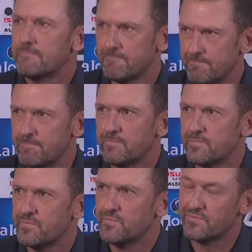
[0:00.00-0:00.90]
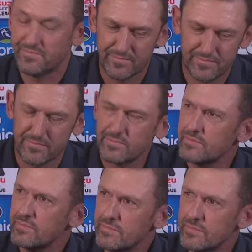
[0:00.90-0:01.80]
on it. Went pretty crazy
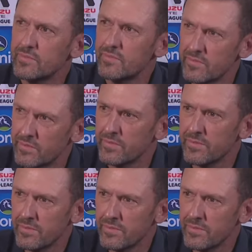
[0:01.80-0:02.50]
match. What are your thoughts?